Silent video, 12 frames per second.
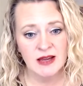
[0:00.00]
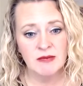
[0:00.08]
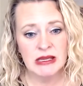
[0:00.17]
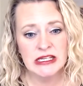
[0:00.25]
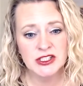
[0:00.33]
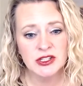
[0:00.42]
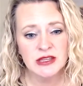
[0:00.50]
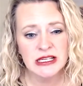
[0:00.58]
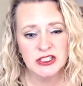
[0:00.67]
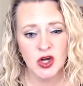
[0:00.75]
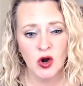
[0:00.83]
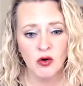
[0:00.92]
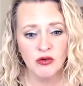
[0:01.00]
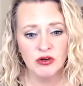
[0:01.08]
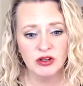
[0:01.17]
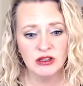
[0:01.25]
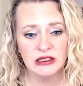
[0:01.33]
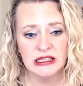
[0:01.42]
make sure they
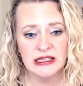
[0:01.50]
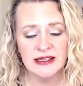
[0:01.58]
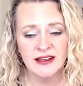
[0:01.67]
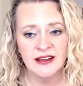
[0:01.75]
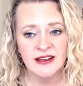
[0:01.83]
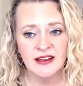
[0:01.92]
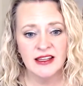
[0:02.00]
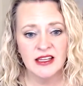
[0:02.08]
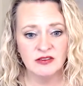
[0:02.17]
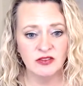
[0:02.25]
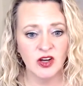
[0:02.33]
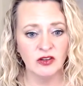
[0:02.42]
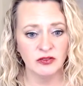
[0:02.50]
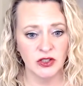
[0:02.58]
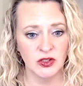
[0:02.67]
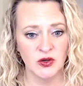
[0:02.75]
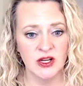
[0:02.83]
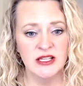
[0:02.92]
totally involve you.